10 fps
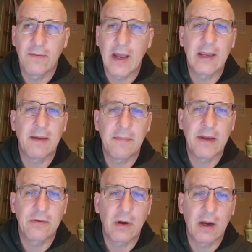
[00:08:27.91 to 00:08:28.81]
If I kept
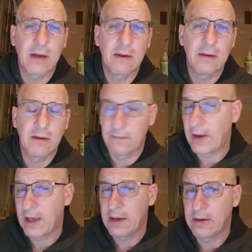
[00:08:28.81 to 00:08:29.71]
my truck, if
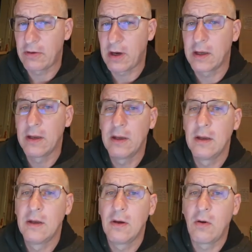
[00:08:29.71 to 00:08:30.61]
I had a truck,
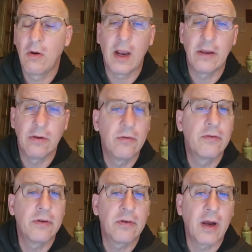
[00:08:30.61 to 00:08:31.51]
or I
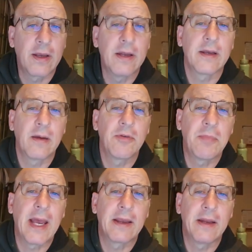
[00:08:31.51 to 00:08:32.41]
used the truck and it comes
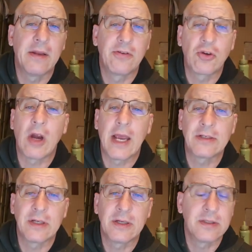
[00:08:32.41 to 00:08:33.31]
back and it's
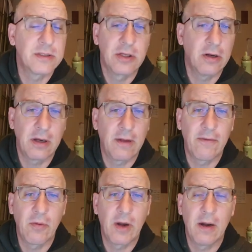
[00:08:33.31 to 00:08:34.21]
trashed and it's dirt
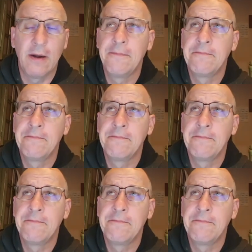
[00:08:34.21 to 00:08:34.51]
everywhere,